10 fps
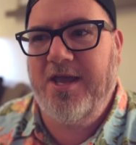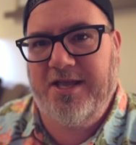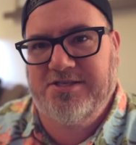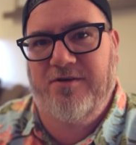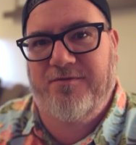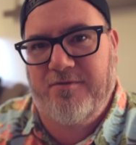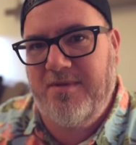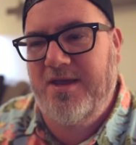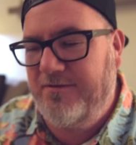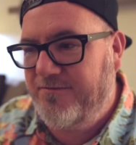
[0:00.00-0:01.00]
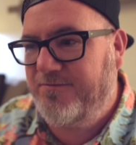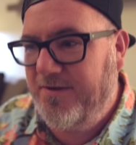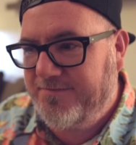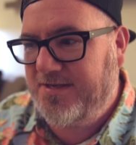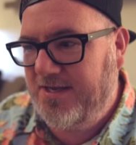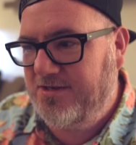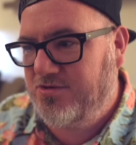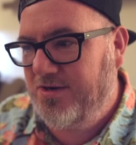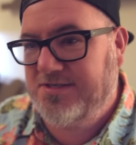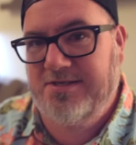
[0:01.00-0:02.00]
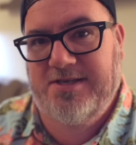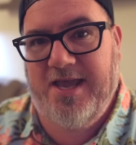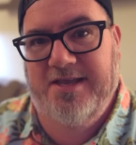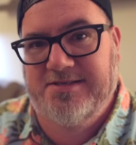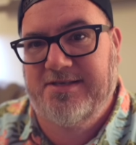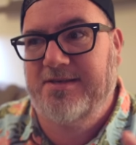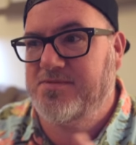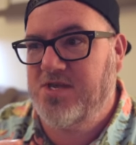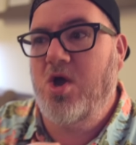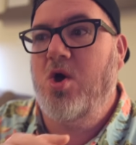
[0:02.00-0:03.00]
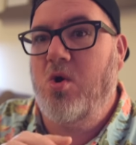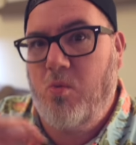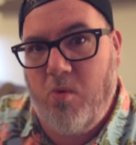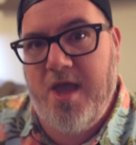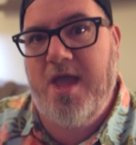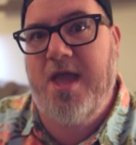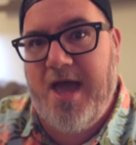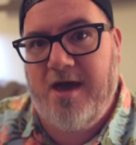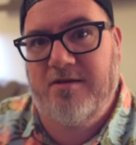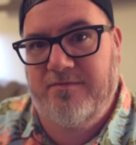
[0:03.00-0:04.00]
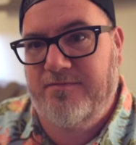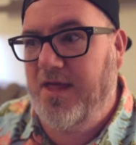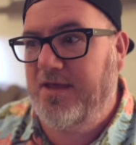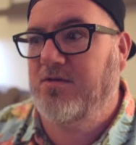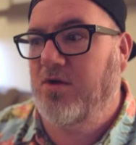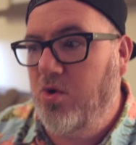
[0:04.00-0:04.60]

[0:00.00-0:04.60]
And so for me, 15 drinks a day seems way out of, like,